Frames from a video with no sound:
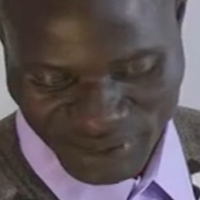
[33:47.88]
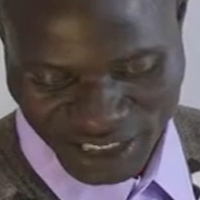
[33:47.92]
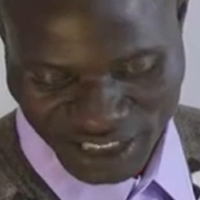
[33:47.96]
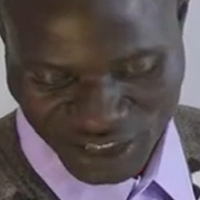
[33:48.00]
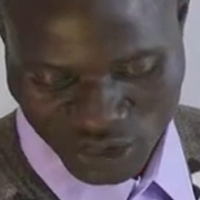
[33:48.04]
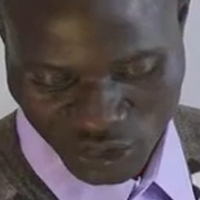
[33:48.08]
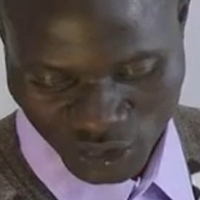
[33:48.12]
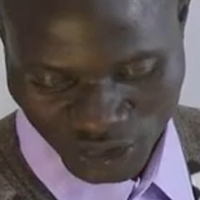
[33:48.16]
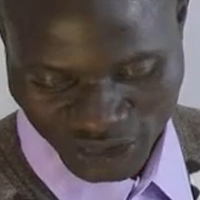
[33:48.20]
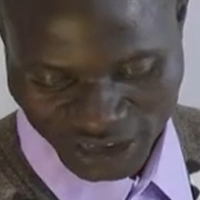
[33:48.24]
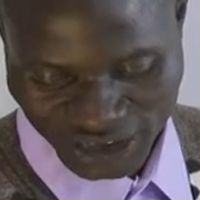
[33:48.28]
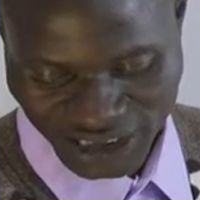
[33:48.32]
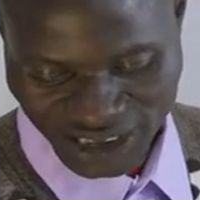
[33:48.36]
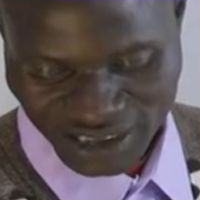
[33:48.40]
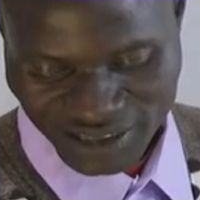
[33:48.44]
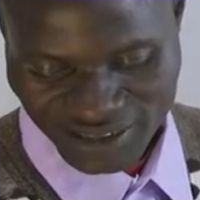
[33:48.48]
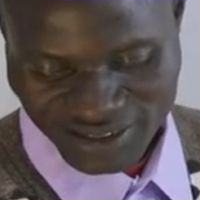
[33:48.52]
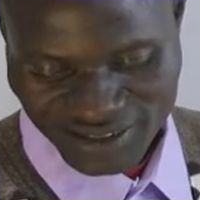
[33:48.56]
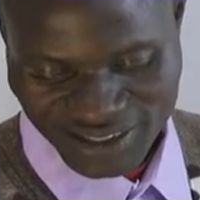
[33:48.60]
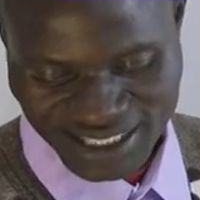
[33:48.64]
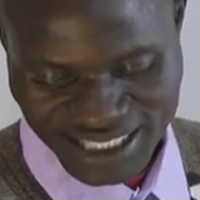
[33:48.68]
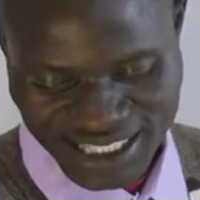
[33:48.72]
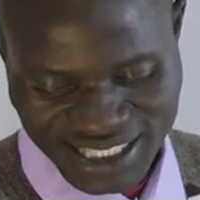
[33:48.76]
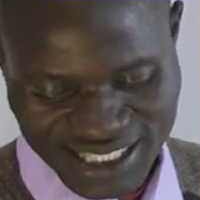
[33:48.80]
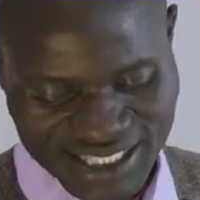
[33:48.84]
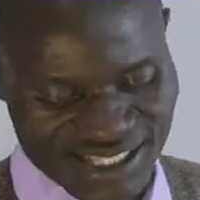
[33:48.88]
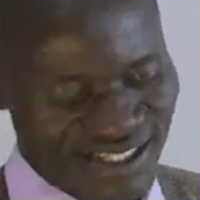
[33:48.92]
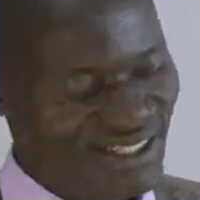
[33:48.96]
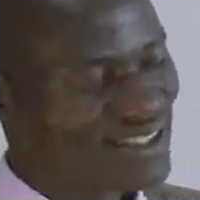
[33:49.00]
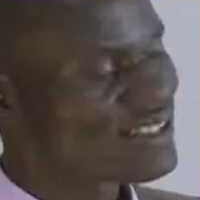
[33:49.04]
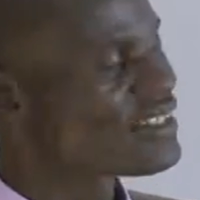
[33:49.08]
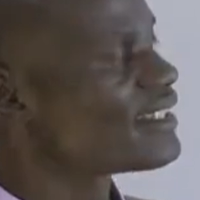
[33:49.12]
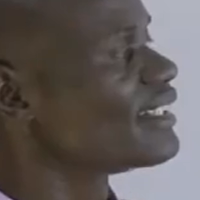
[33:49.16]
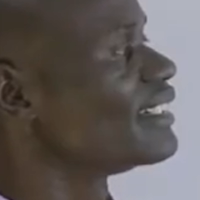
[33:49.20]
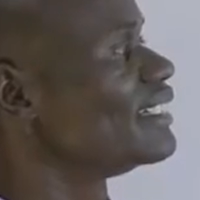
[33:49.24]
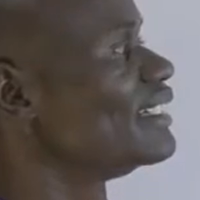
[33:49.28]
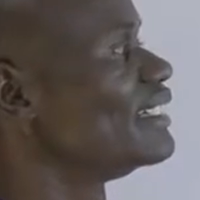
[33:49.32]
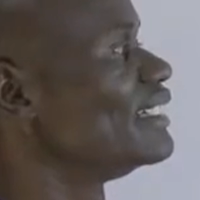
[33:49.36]
mid-ocean ridge,
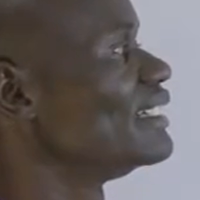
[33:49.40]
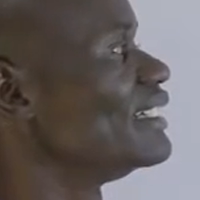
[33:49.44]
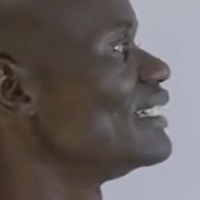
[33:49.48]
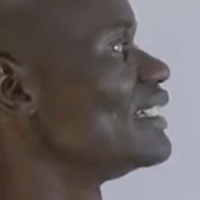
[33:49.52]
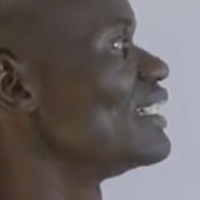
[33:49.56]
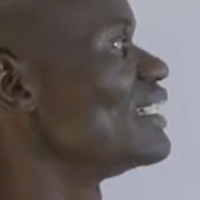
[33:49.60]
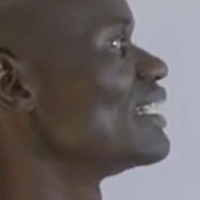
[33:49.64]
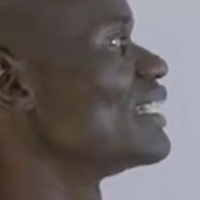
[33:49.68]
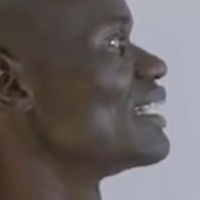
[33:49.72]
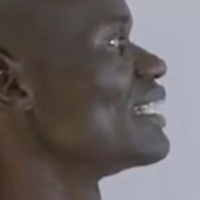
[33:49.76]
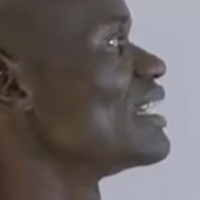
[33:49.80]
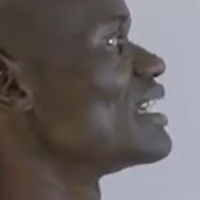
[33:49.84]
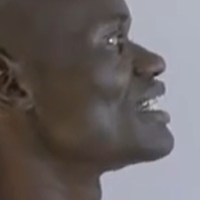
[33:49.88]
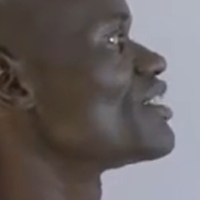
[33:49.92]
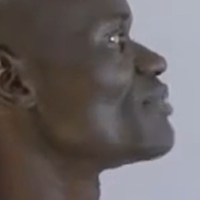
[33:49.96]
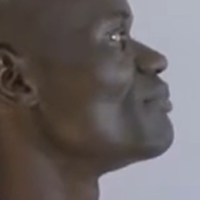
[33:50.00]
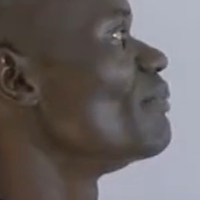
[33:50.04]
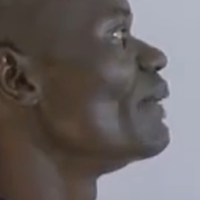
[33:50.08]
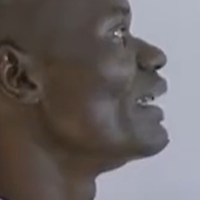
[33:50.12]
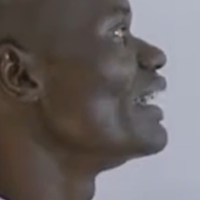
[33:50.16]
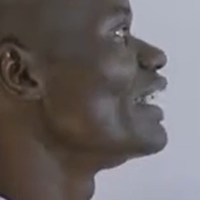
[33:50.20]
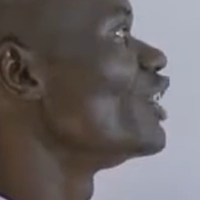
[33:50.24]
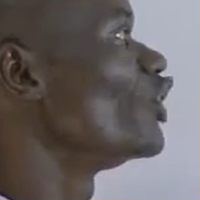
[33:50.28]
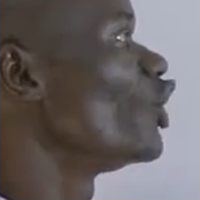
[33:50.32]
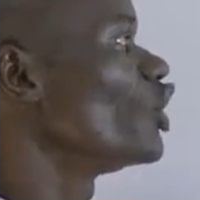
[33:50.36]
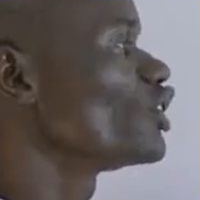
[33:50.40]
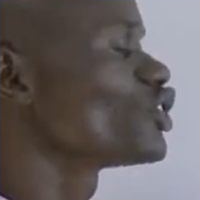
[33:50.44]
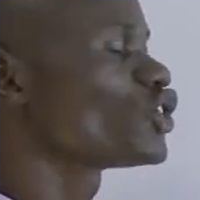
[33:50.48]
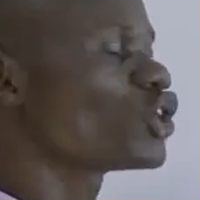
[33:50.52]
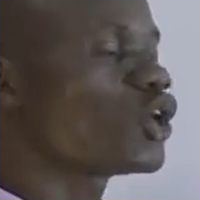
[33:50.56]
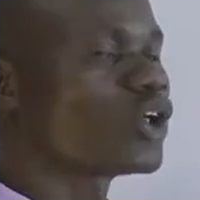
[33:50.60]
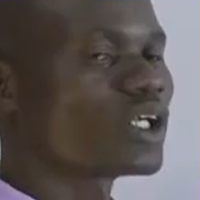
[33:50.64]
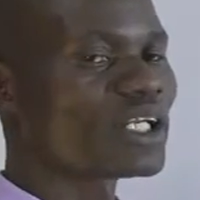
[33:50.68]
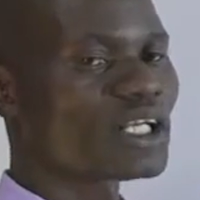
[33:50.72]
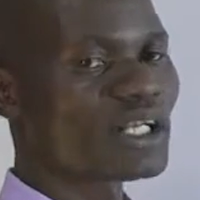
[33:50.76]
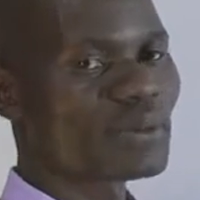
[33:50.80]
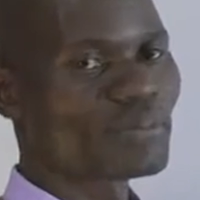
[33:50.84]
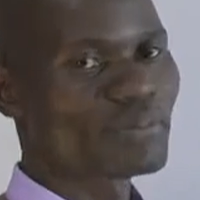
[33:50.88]
it may
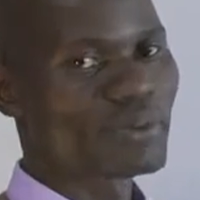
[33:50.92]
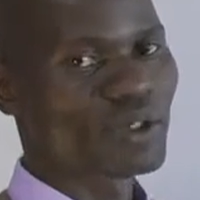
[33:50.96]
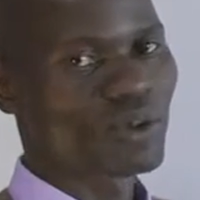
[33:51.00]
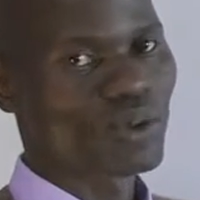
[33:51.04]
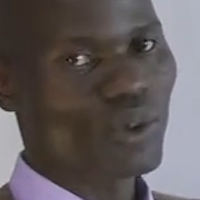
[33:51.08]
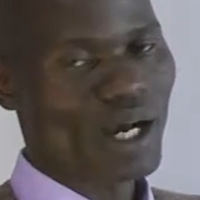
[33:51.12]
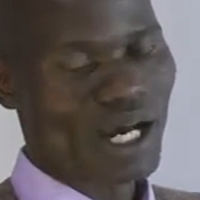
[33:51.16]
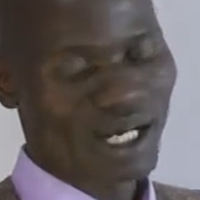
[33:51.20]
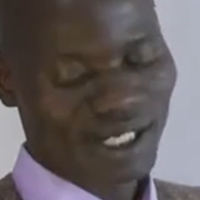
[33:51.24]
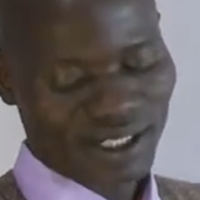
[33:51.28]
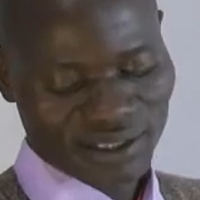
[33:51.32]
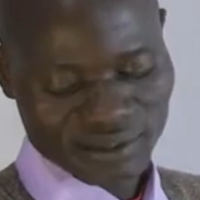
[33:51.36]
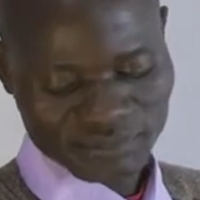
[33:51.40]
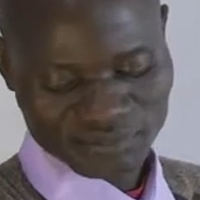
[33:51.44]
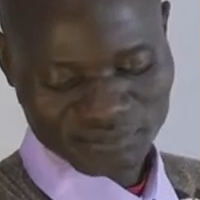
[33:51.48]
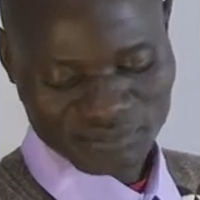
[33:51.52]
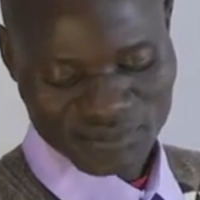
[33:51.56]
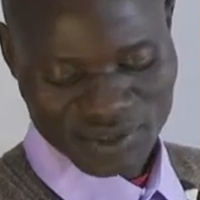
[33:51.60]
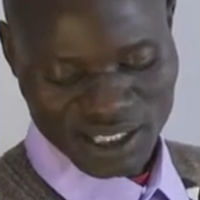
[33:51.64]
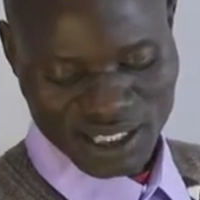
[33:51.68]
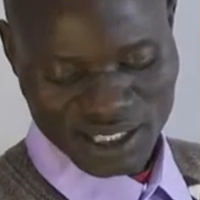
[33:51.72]
not only be one,